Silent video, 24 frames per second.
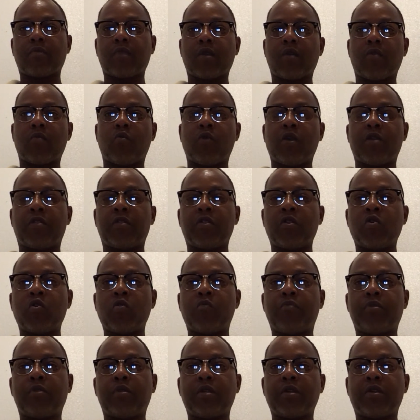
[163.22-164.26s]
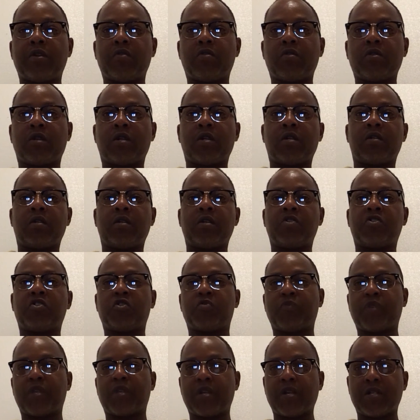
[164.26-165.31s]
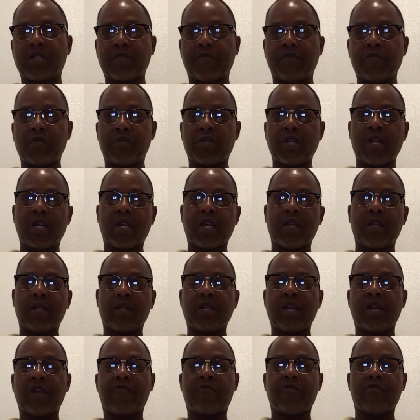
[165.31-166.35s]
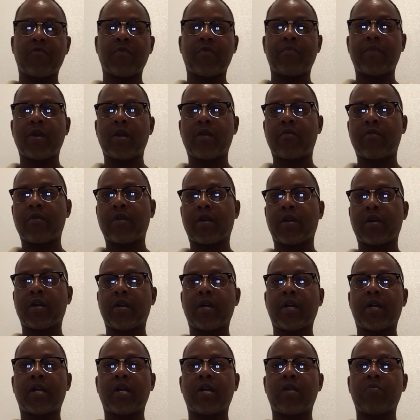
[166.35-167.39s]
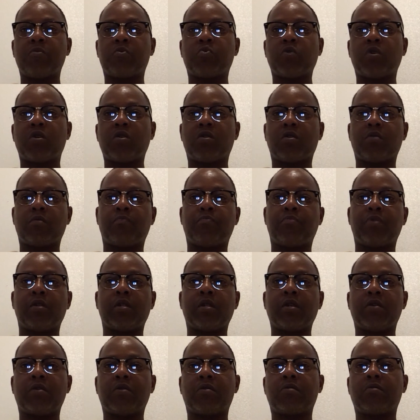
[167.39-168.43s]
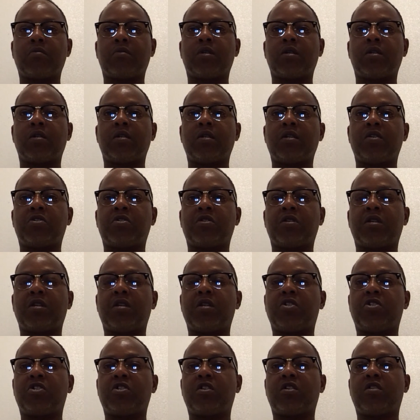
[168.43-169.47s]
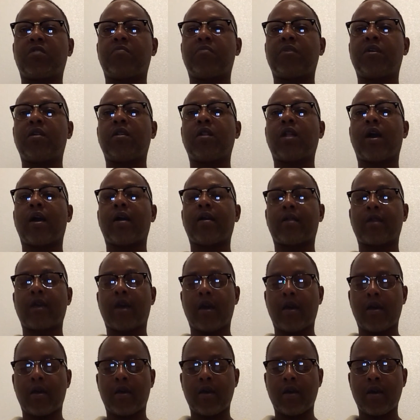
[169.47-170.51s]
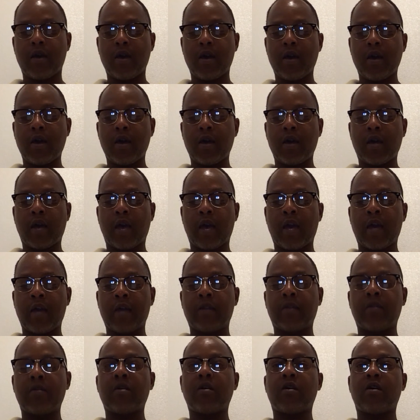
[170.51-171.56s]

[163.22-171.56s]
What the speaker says: with no political conditions. Because if you take anything from America, it comes with a political condition, and it shouldn't be like that. And